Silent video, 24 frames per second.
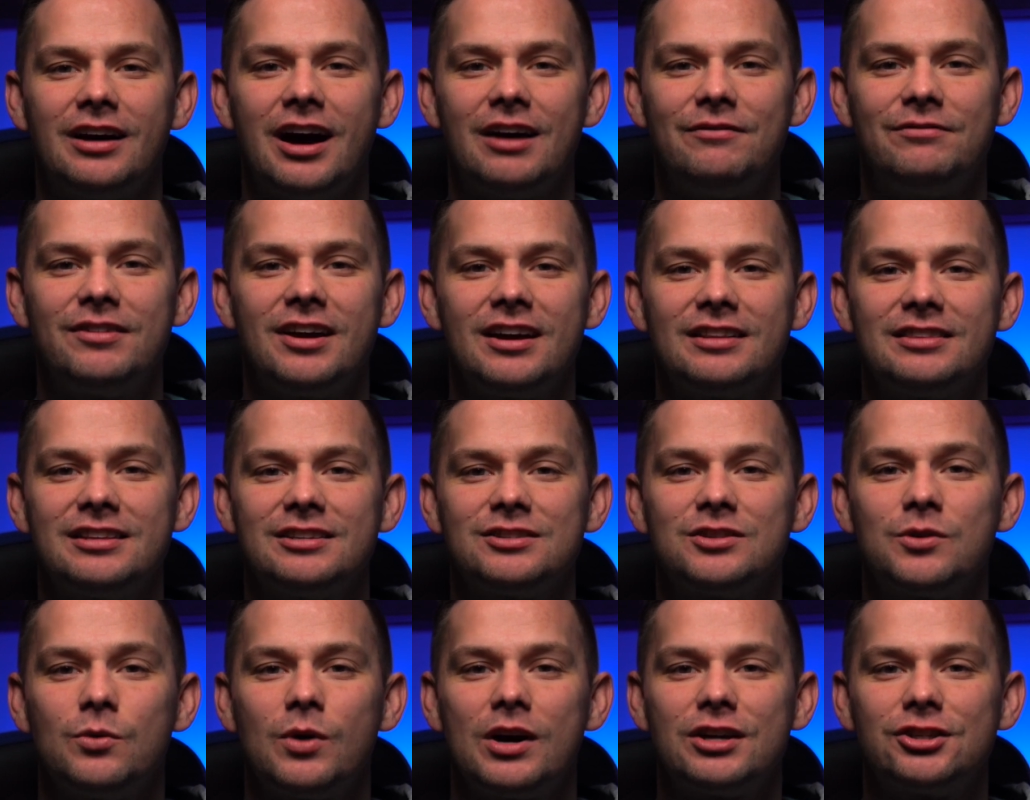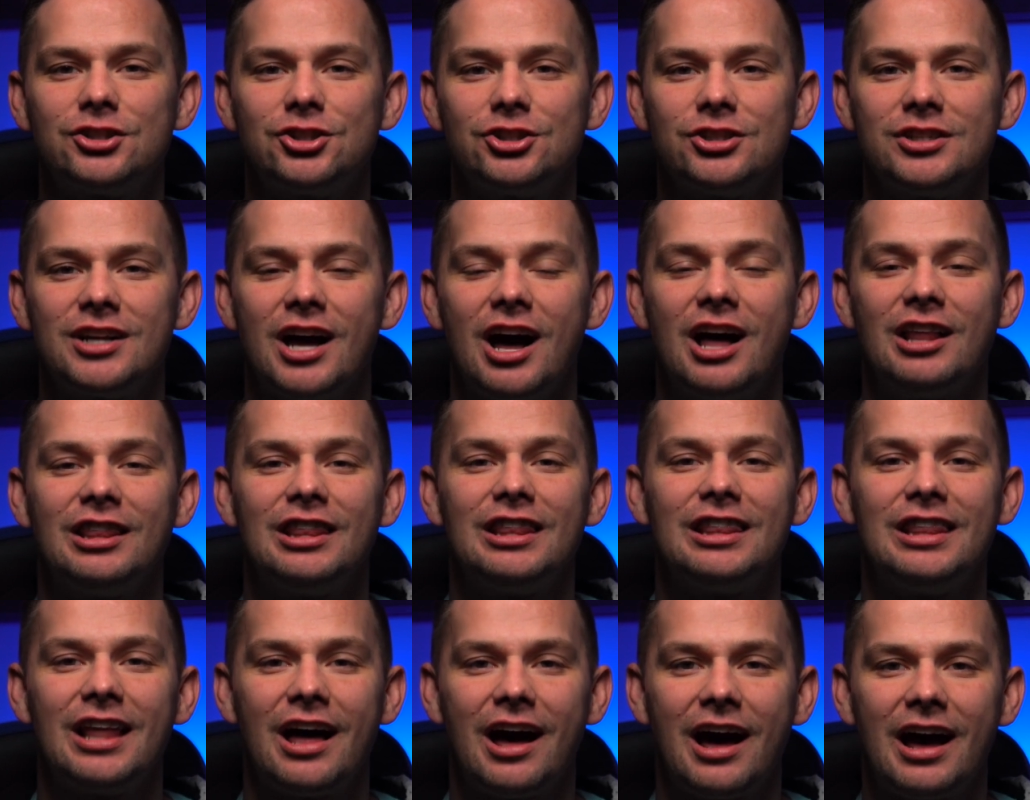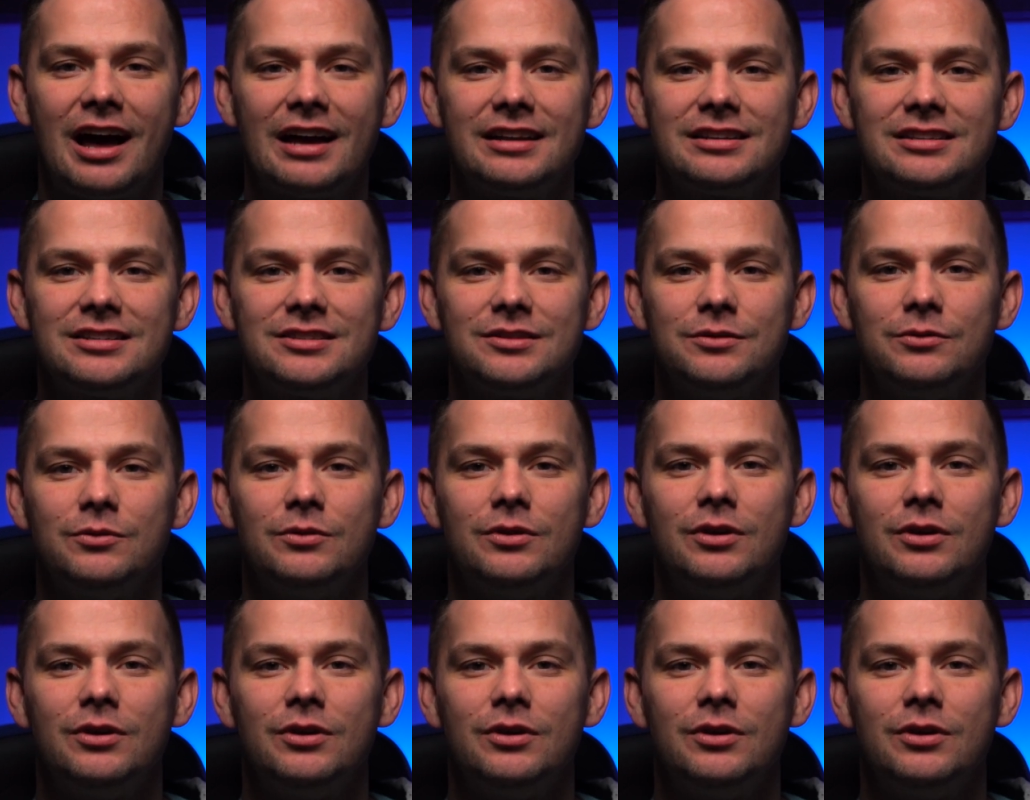I've got this question a lot